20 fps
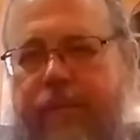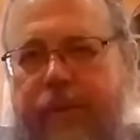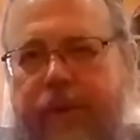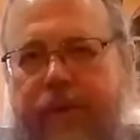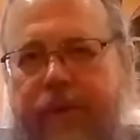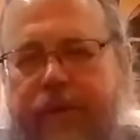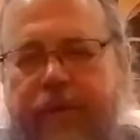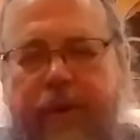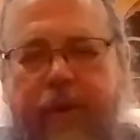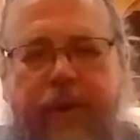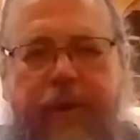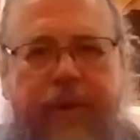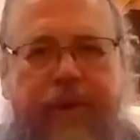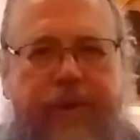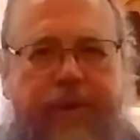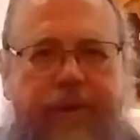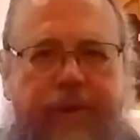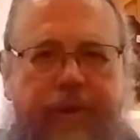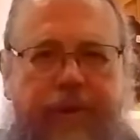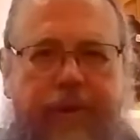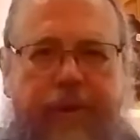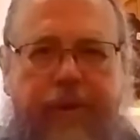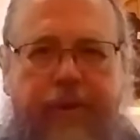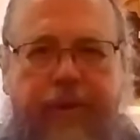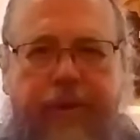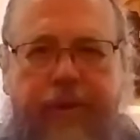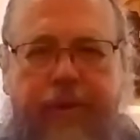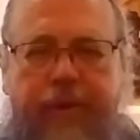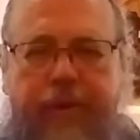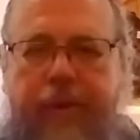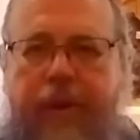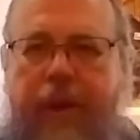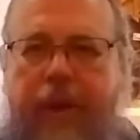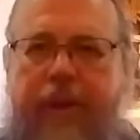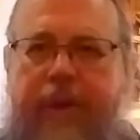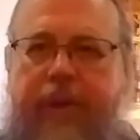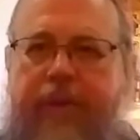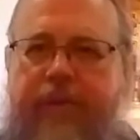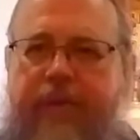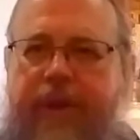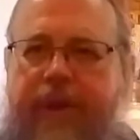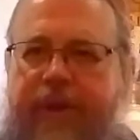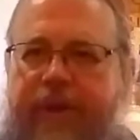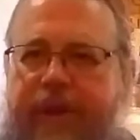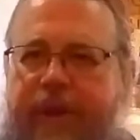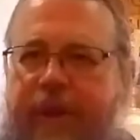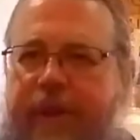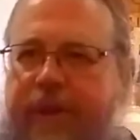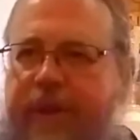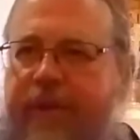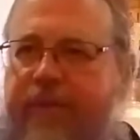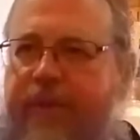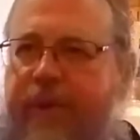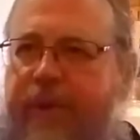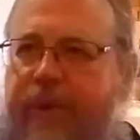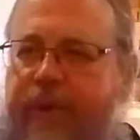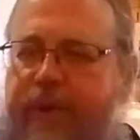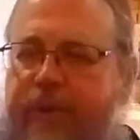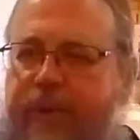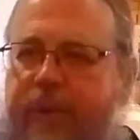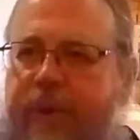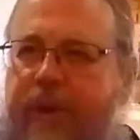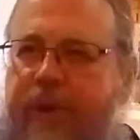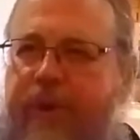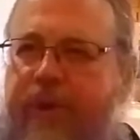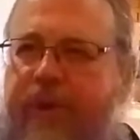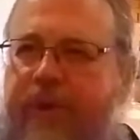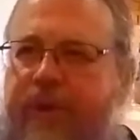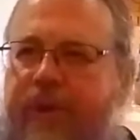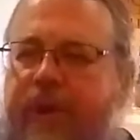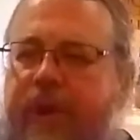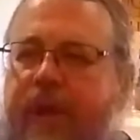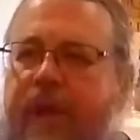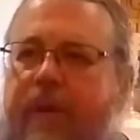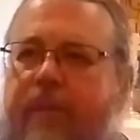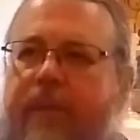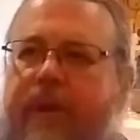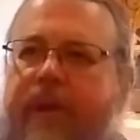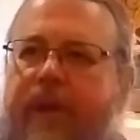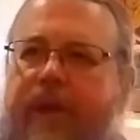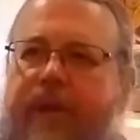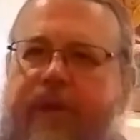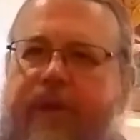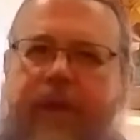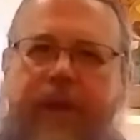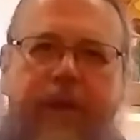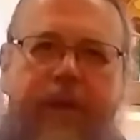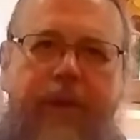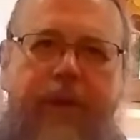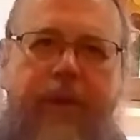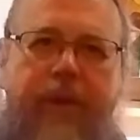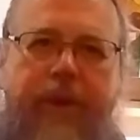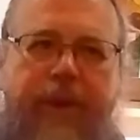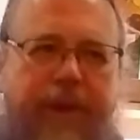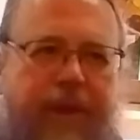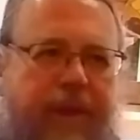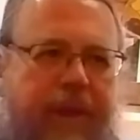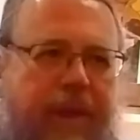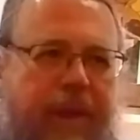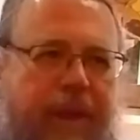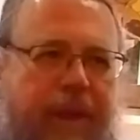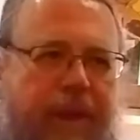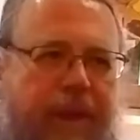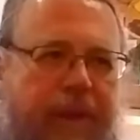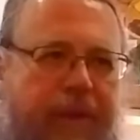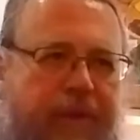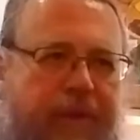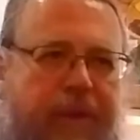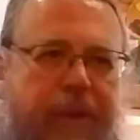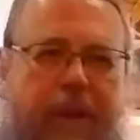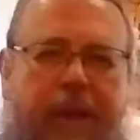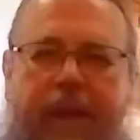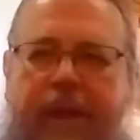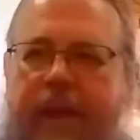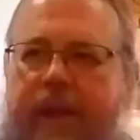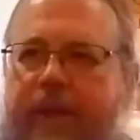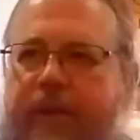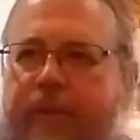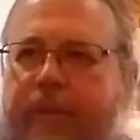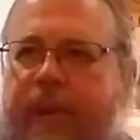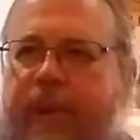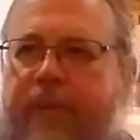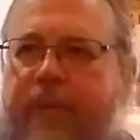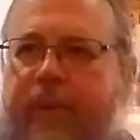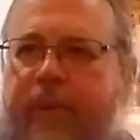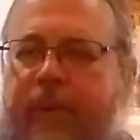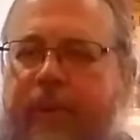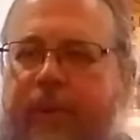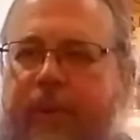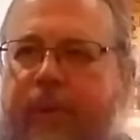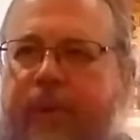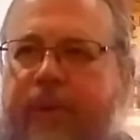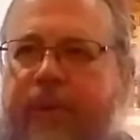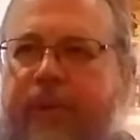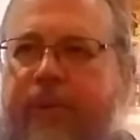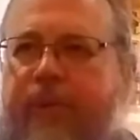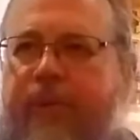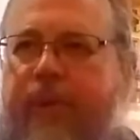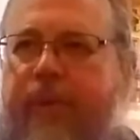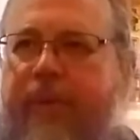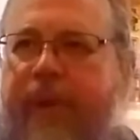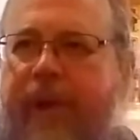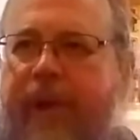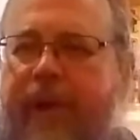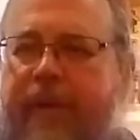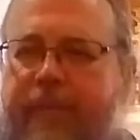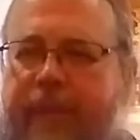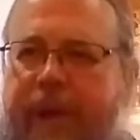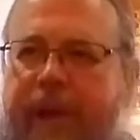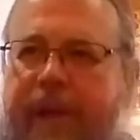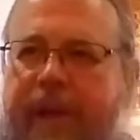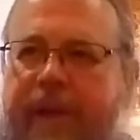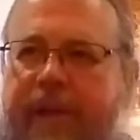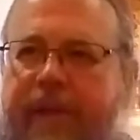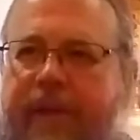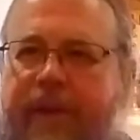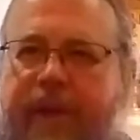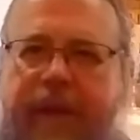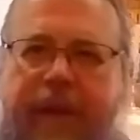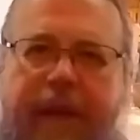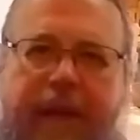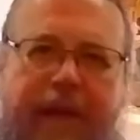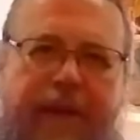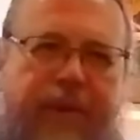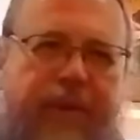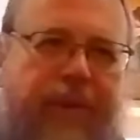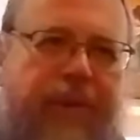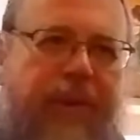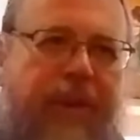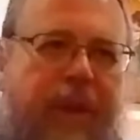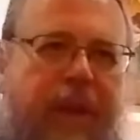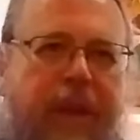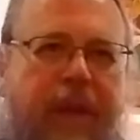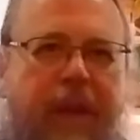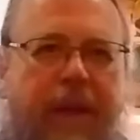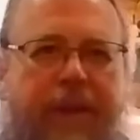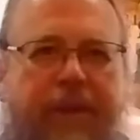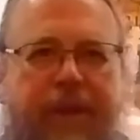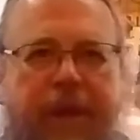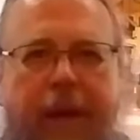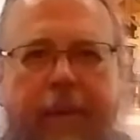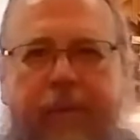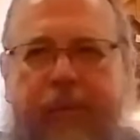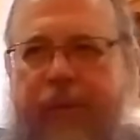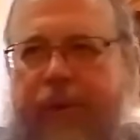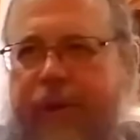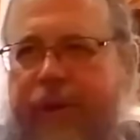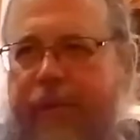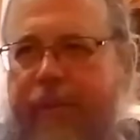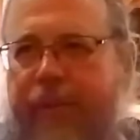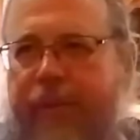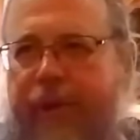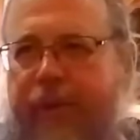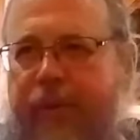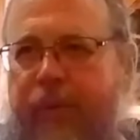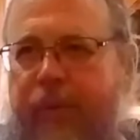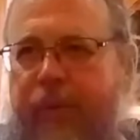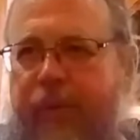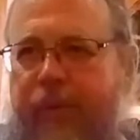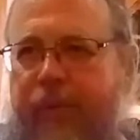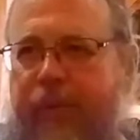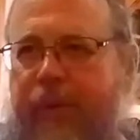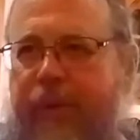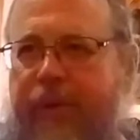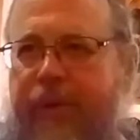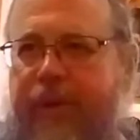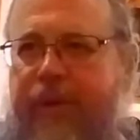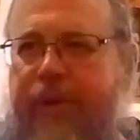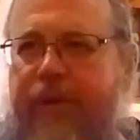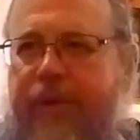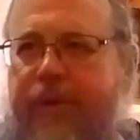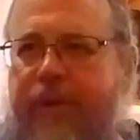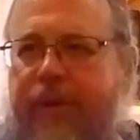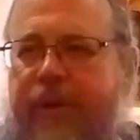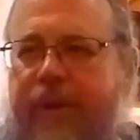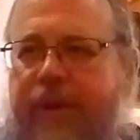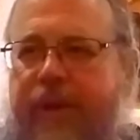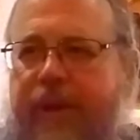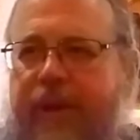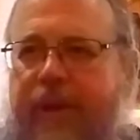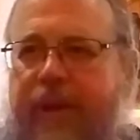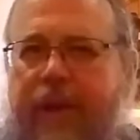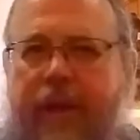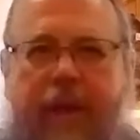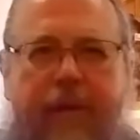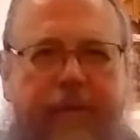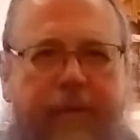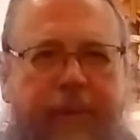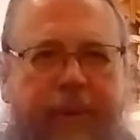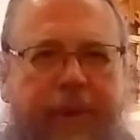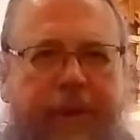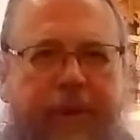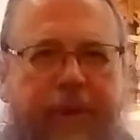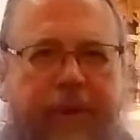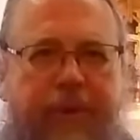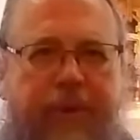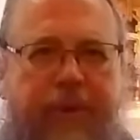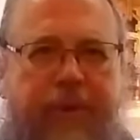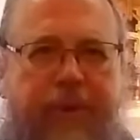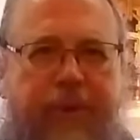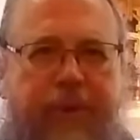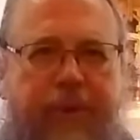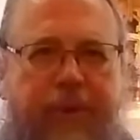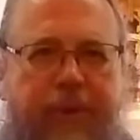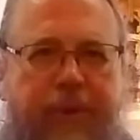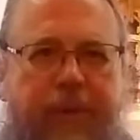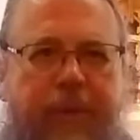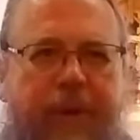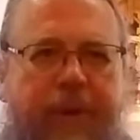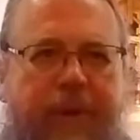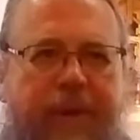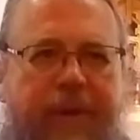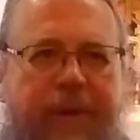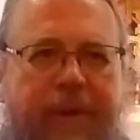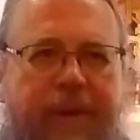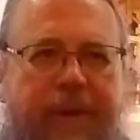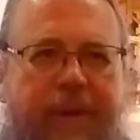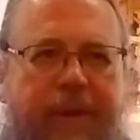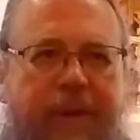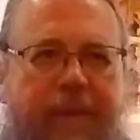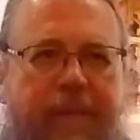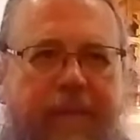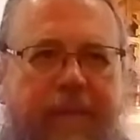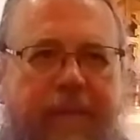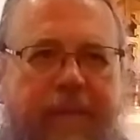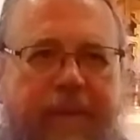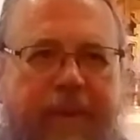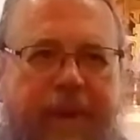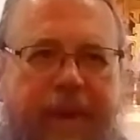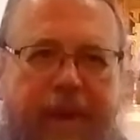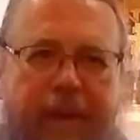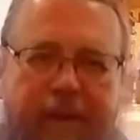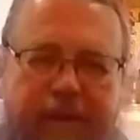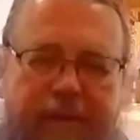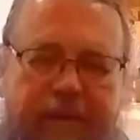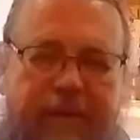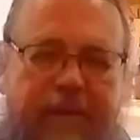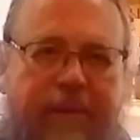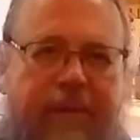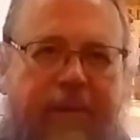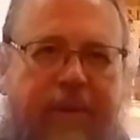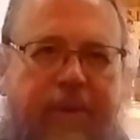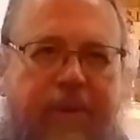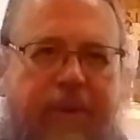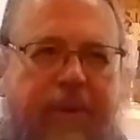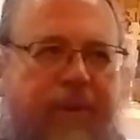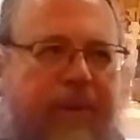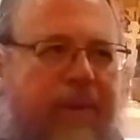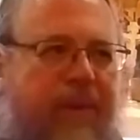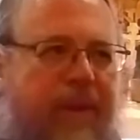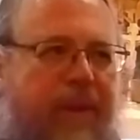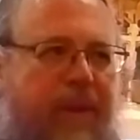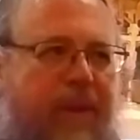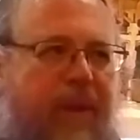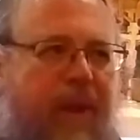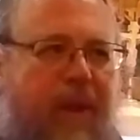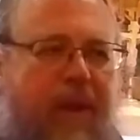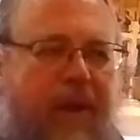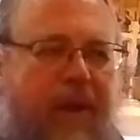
these various to, to investigate these various religions because he knew that his his people couldn't remain pagan; they had to adopt one of the big world religions. Everybody knows the story, right? Mm-hmm. Yeah. So. The